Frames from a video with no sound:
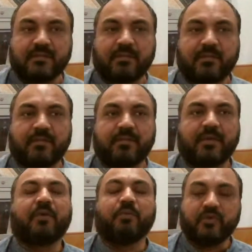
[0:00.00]
or
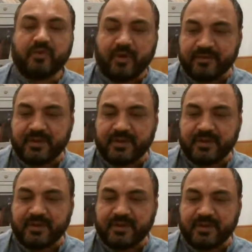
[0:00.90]
most of them in fact,
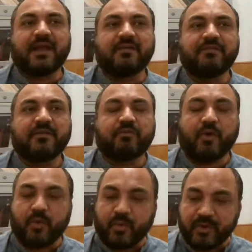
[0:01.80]
have followed
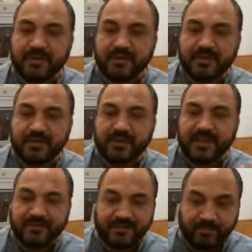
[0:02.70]
their
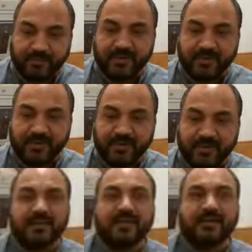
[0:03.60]
example,
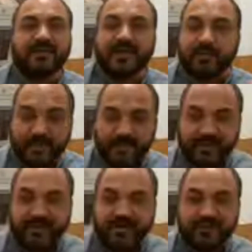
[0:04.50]
their pattern.
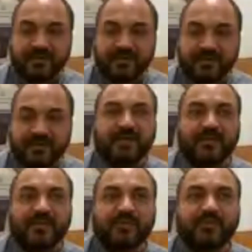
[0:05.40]

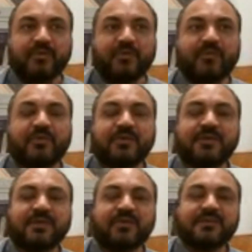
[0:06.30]
So
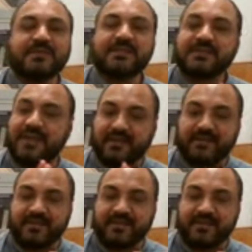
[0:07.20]
this is classic.